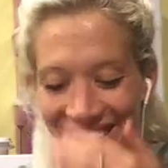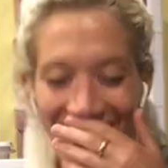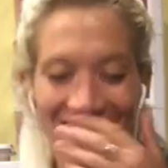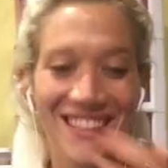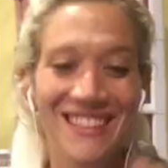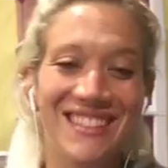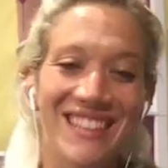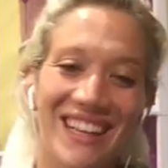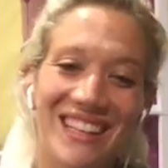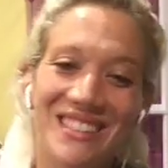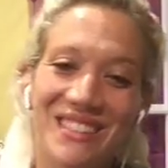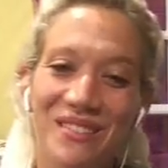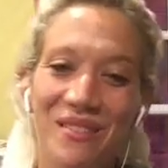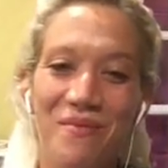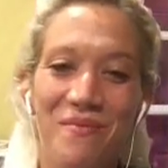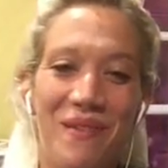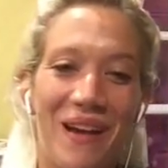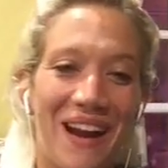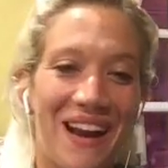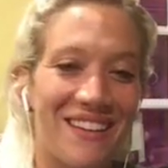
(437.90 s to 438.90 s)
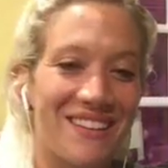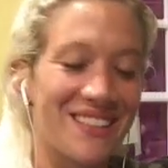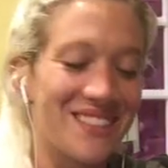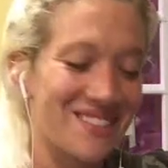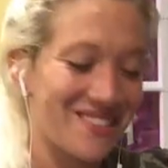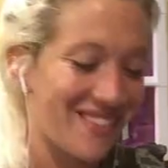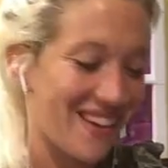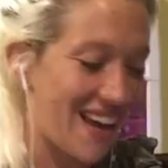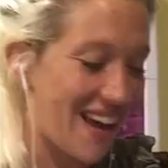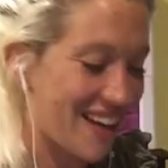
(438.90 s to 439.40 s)
It tastes so bad. I
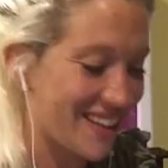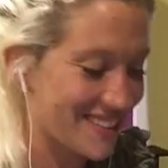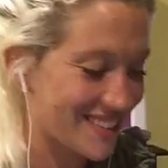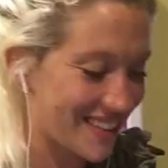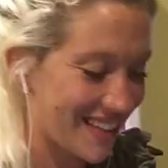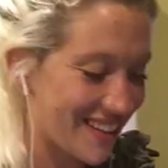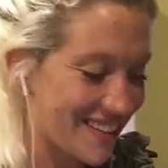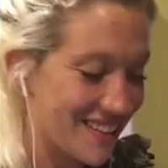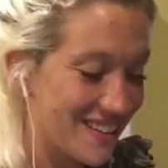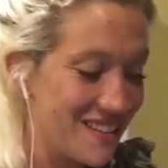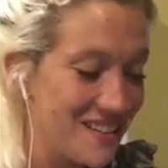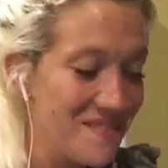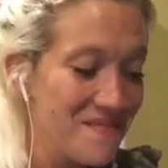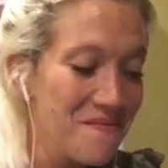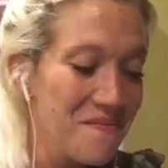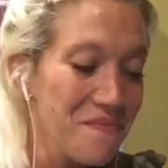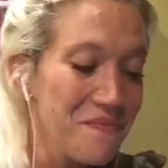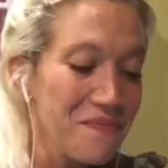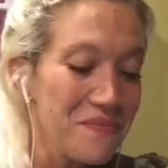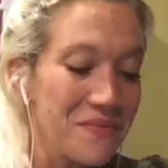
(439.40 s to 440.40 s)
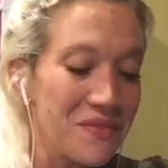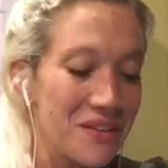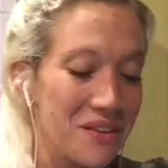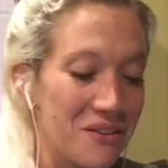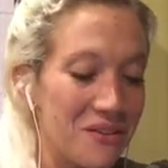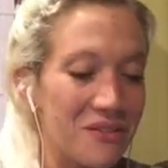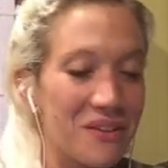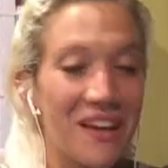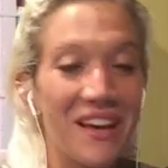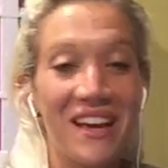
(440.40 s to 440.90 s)
lost my accent.
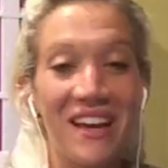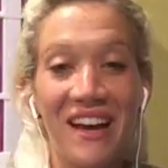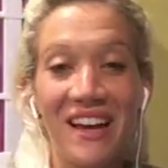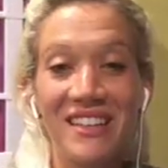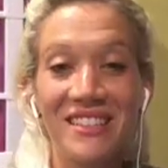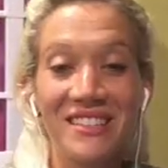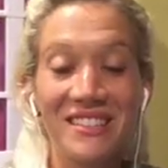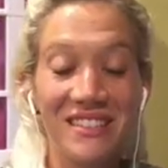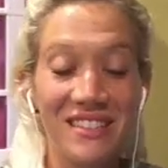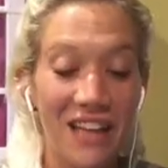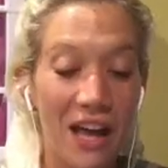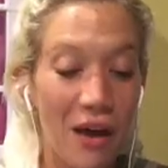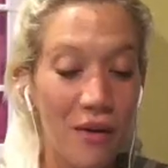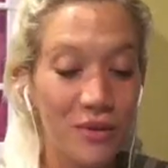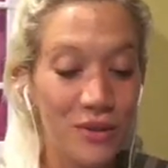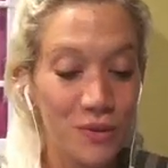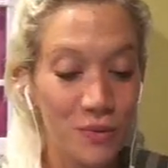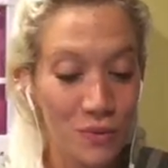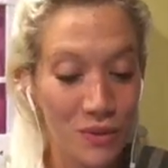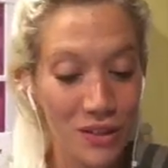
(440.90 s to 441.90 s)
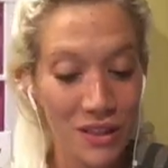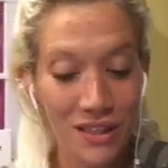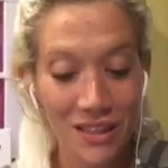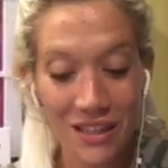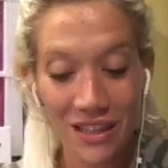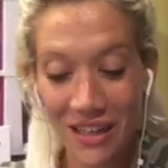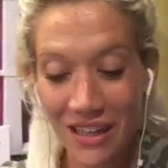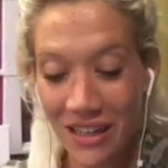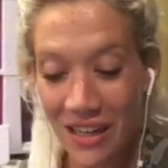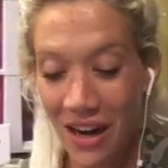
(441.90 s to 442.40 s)
Okay, guys, that was really
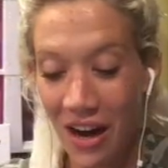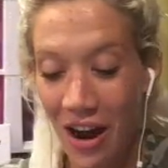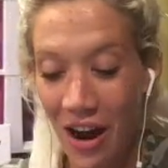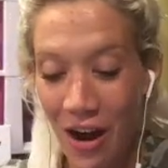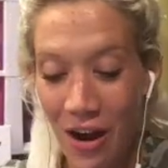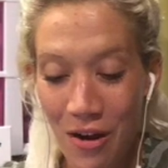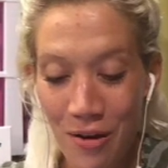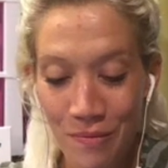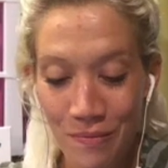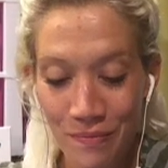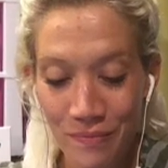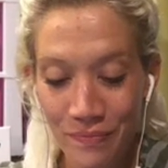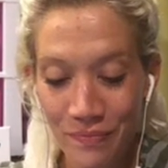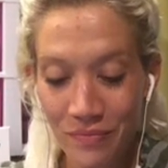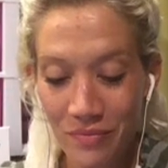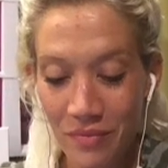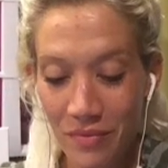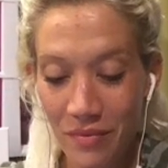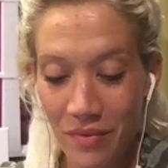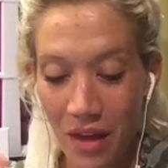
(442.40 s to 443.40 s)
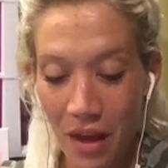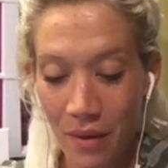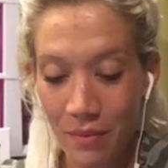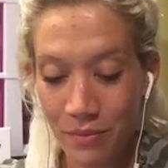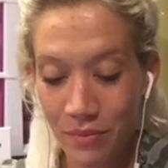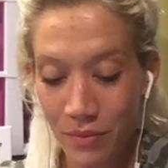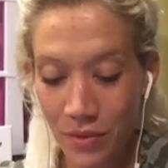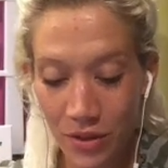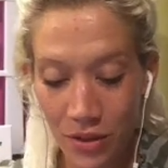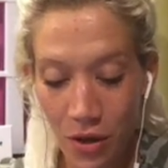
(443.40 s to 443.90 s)
good. I'm
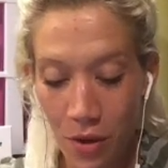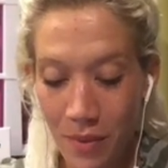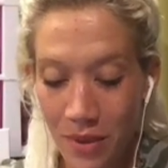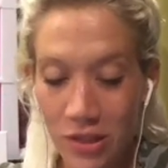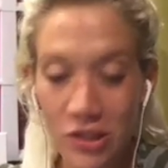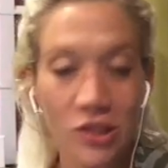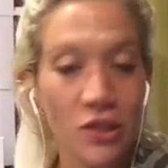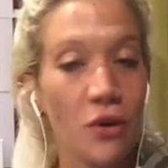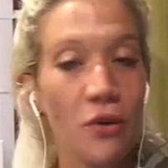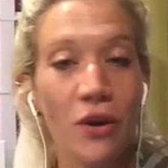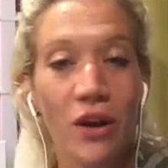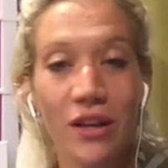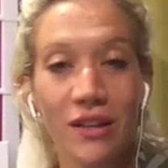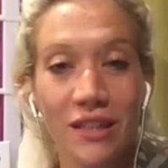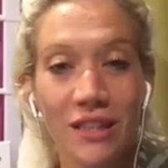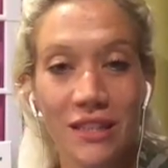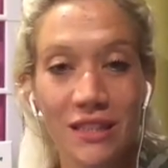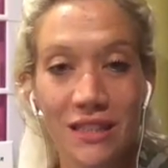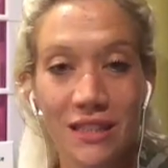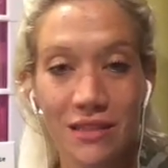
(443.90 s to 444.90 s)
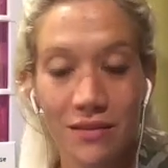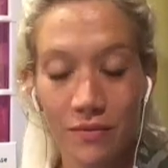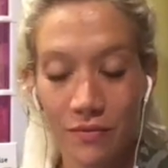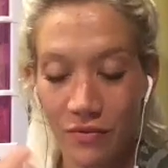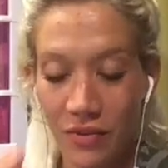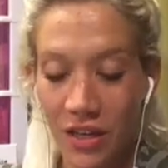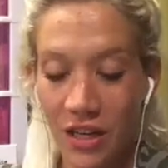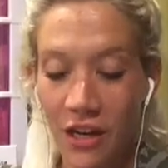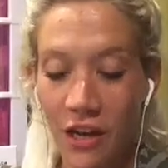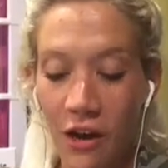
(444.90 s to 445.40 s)
a little bit slower on this
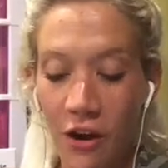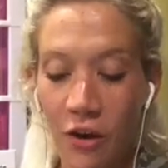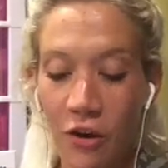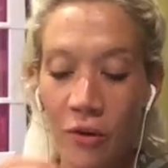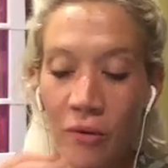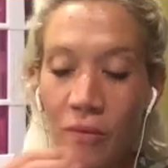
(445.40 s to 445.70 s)
video